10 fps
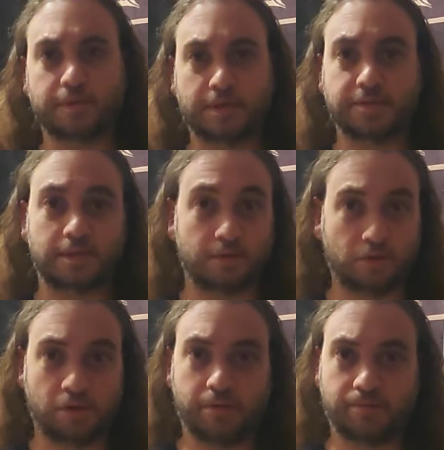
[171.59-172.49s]
it's a
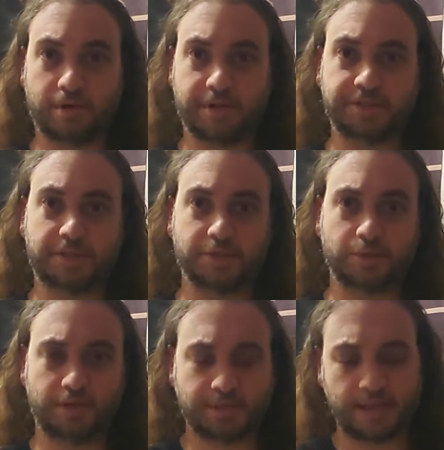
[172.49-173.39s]
long process
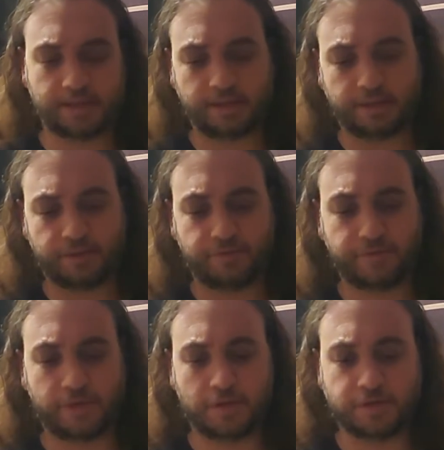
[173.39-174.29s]
where you take like little
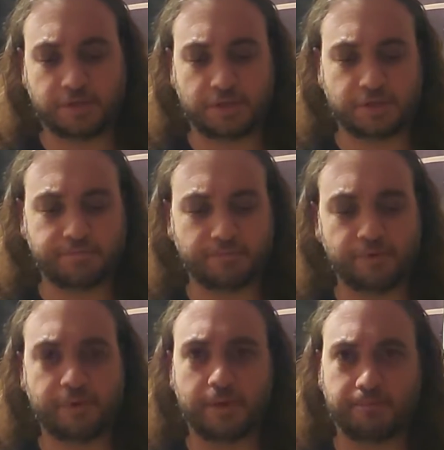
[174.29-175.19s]
figures and you just
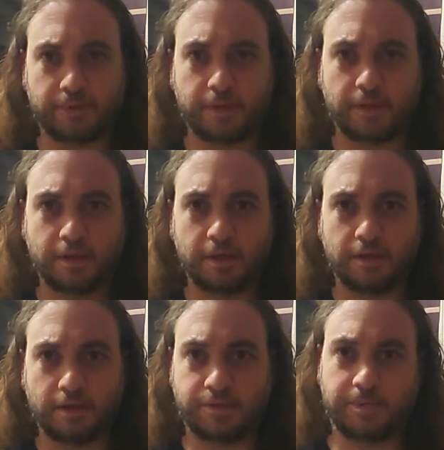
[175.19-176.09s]
move them
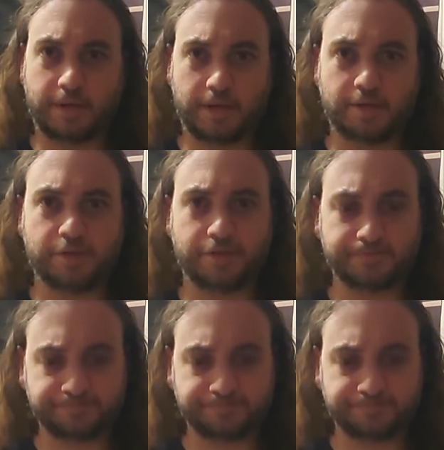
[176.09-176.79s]
inch by inch